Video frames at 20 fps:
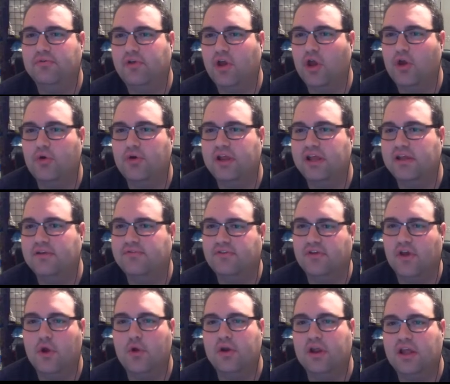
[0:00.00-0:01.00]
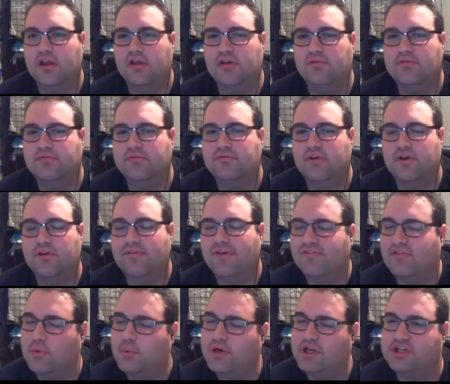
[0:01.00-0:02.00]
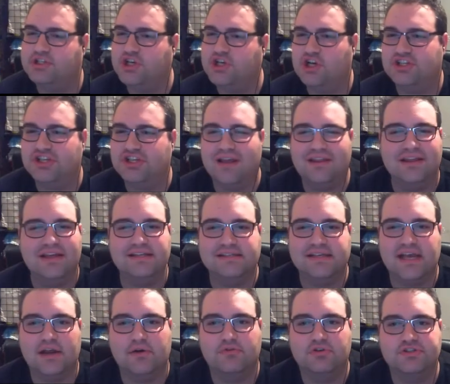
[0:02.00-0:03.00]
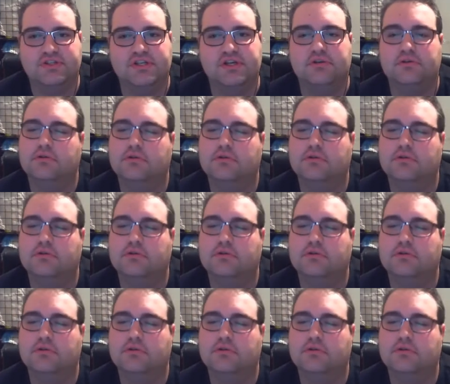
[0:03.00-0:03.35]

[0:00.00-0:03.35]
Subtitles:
Cody, of Tony, of everyone in charge and the entire roster?